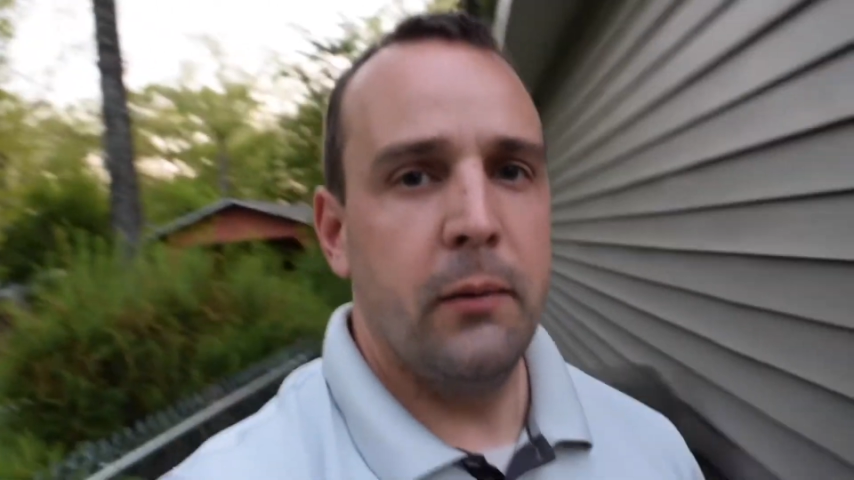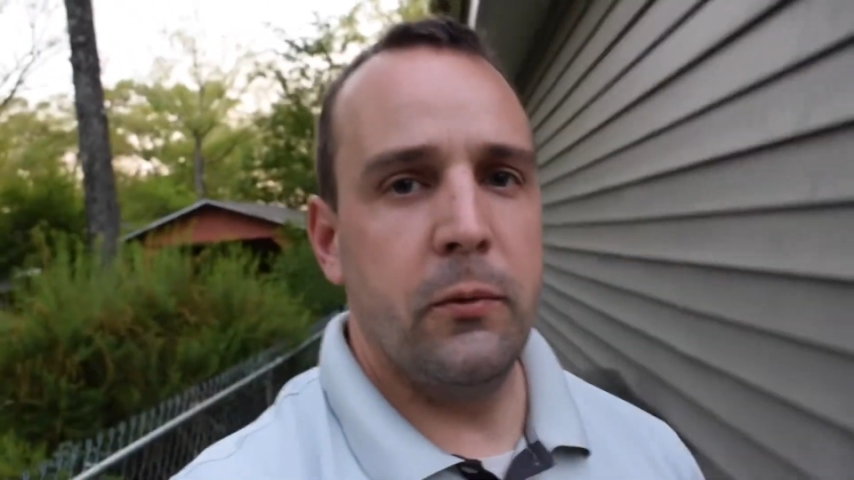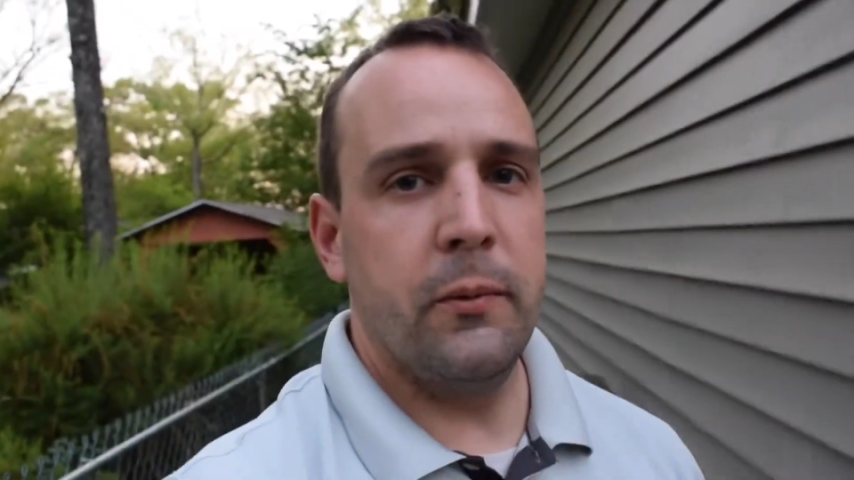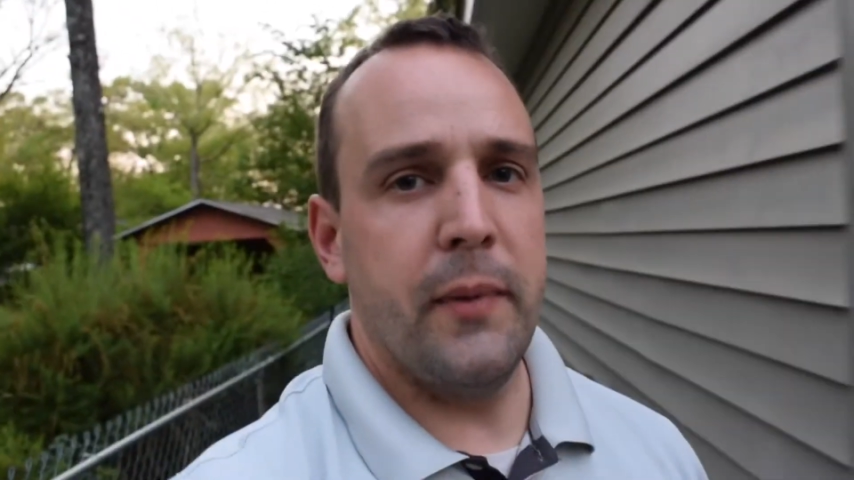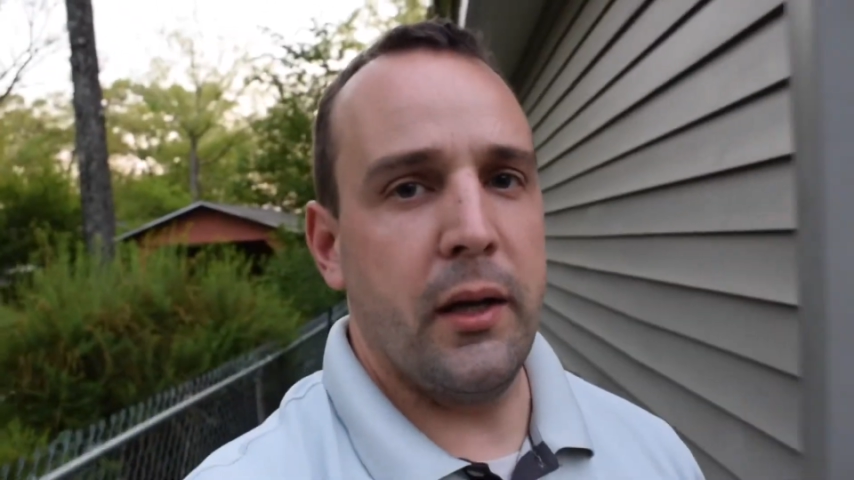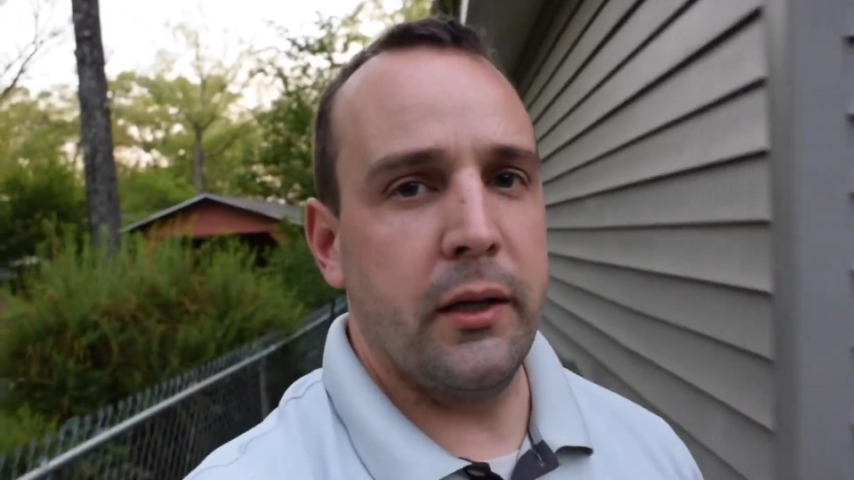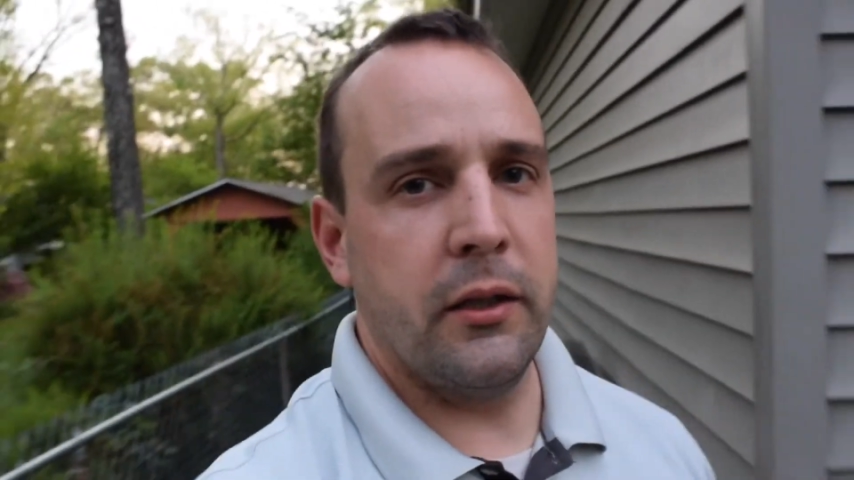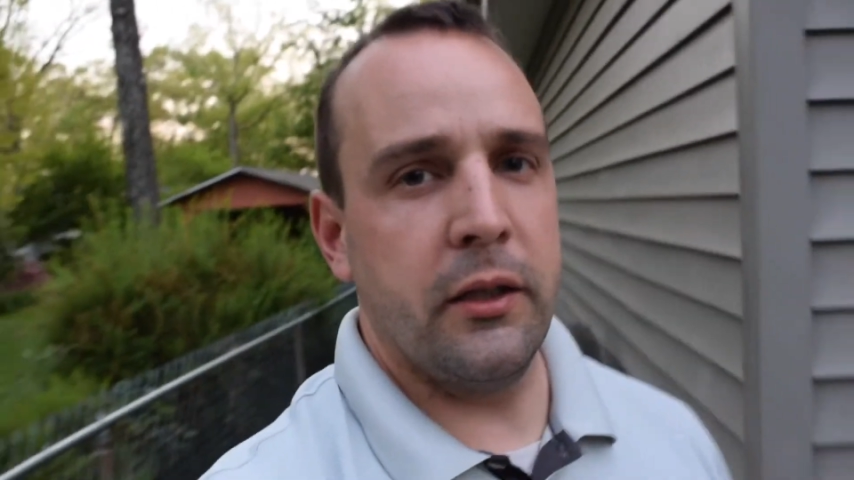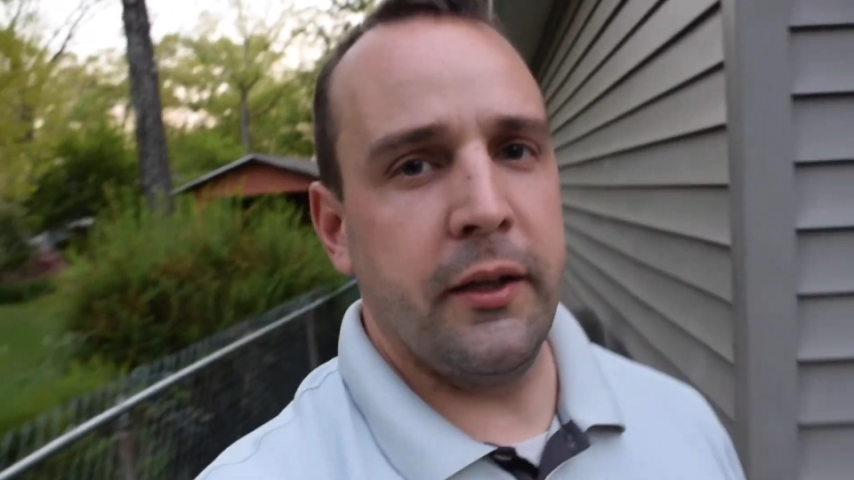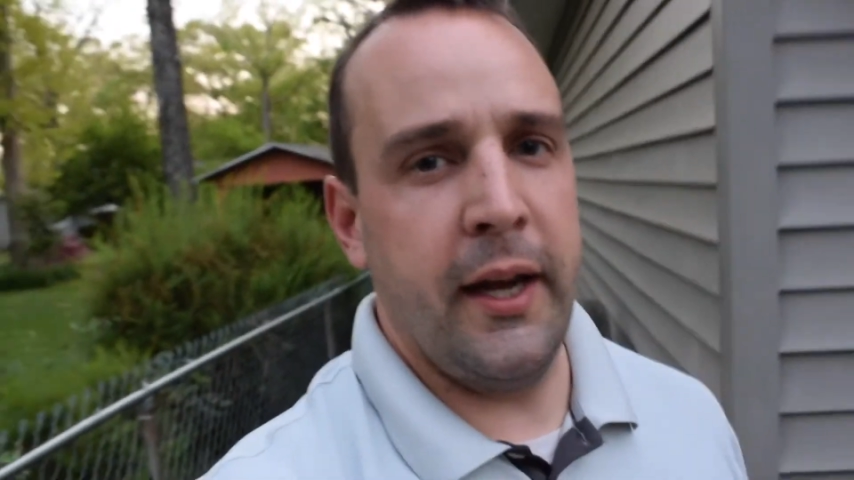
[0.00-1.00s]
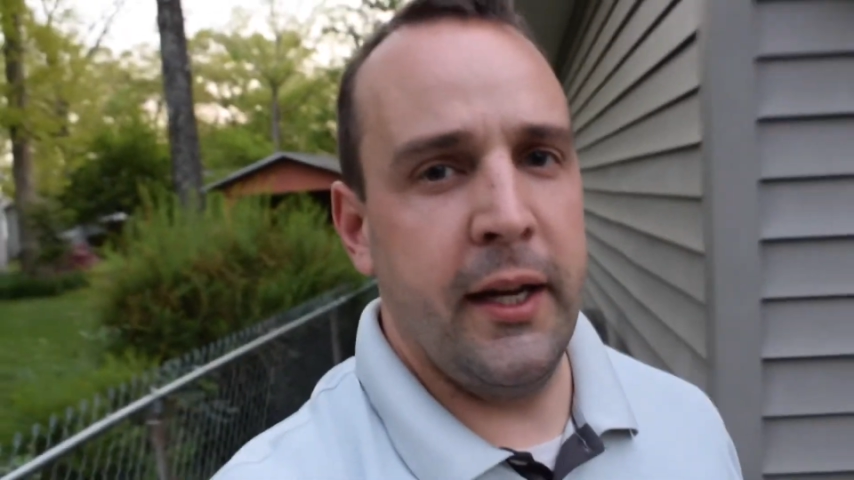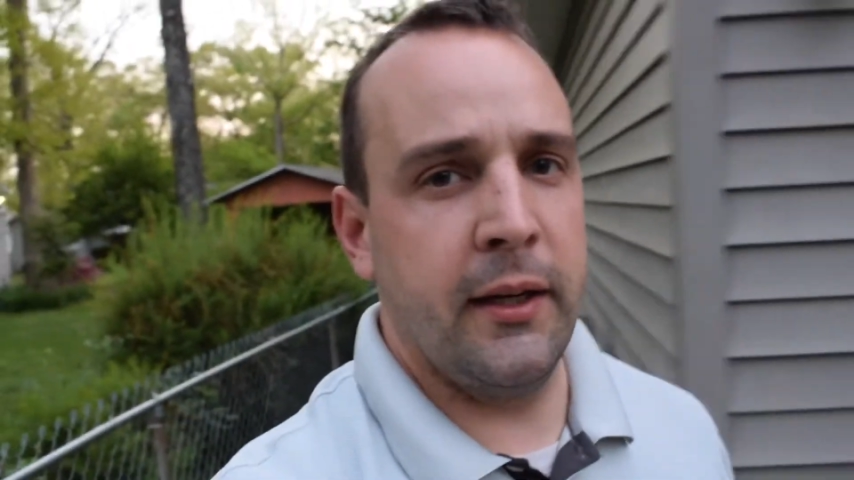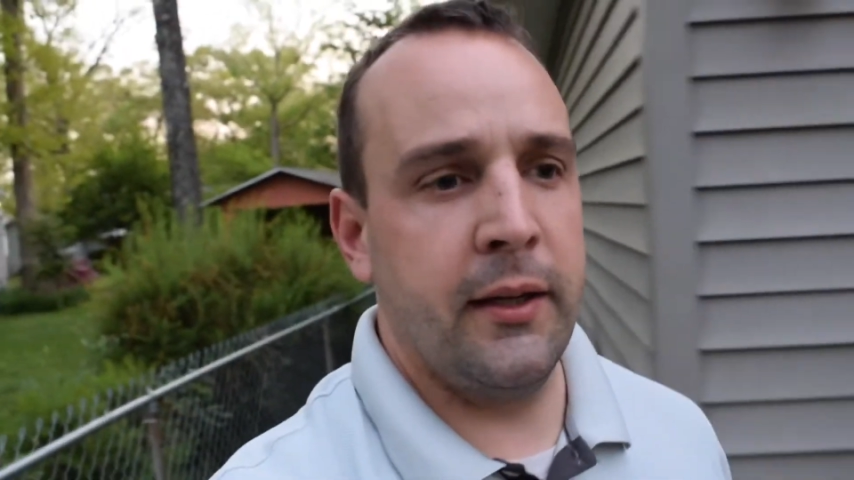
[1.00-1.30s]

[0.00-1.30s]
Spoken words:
We'll monitor that,